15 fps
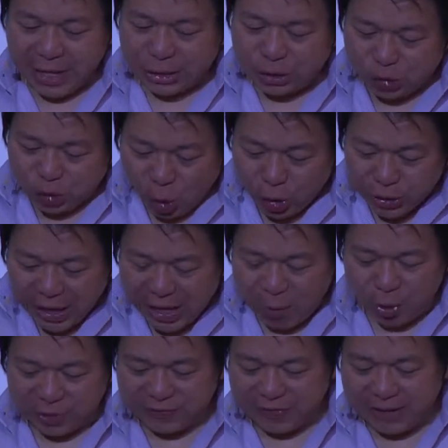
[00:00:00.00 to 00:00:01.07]
Jonah
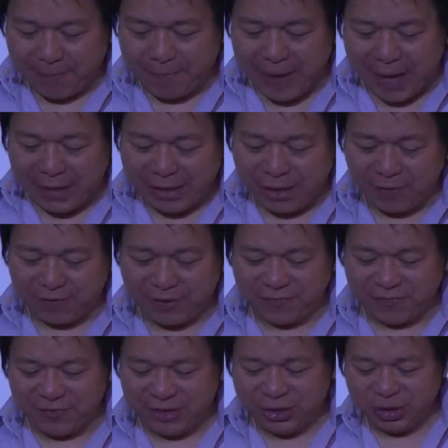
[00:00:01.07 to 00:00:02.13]
was in the belly of the
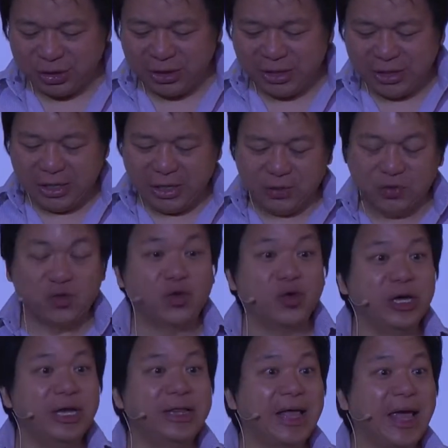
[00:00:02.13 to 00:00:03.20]
fish
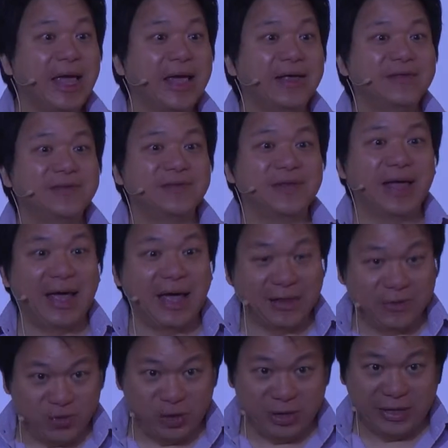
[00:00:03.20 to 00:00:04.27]
3 days
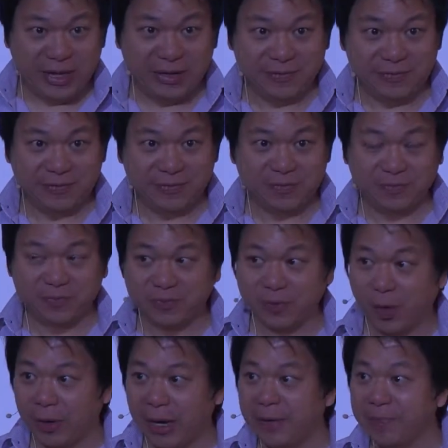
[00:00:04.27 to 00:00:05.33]
and 3 nights.
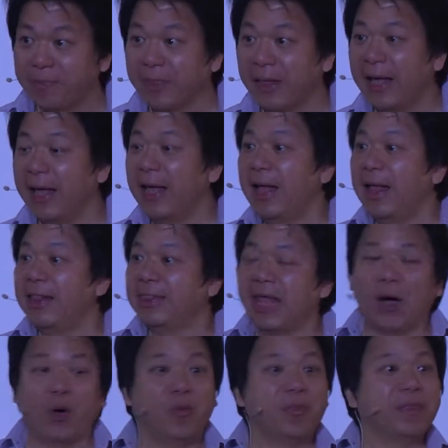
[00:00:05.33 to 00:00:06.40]
All right?
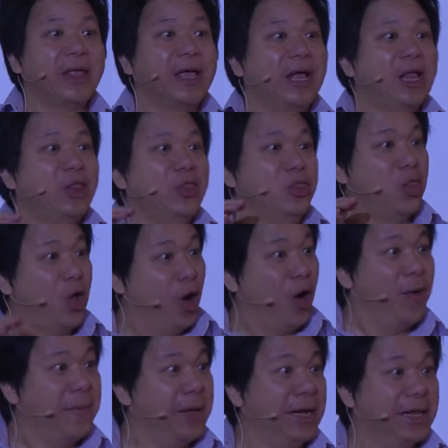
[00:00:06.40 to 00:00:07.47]
Now,
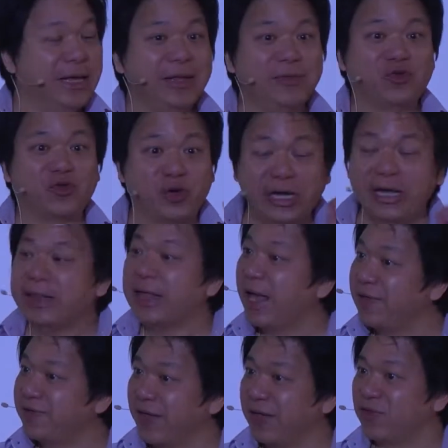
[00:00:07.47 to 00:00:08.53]
normally 3
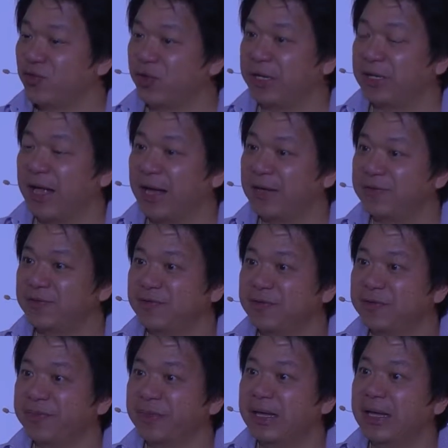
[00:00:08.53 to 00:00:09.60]
days and 3 nights
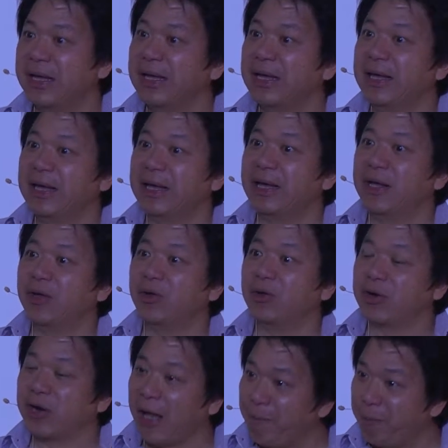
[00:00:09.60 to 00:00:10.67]

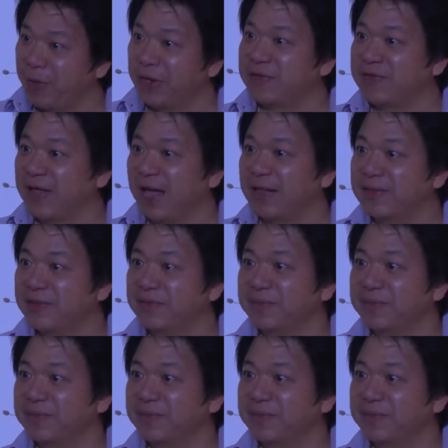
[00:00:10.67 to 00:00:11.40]
represent